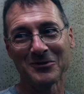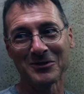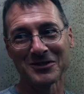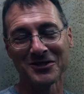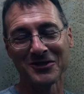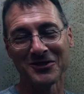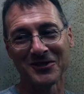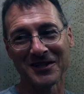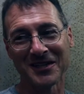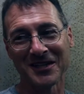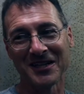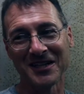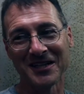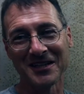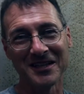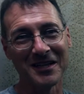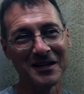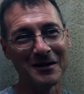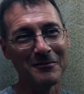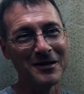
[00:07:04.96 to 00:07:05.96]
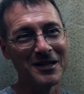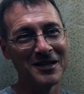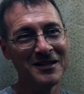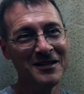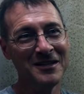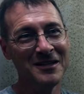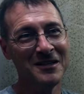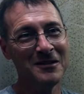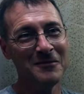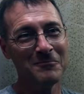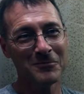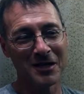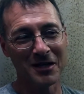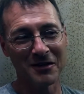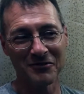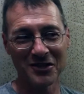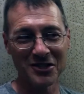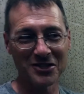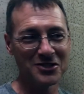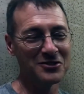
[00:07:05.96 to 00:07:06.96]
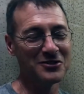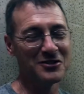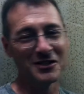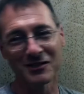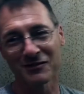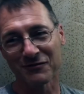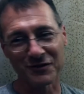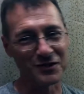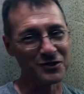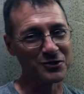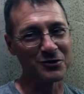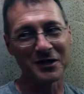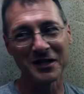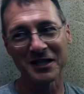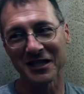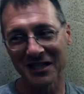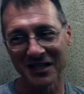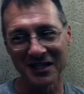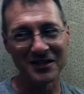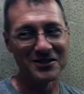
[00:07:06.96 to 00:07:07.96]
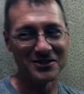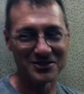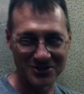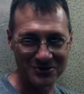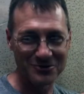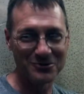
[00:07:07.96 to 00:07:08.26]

was going on there, but if you do this for 20 years,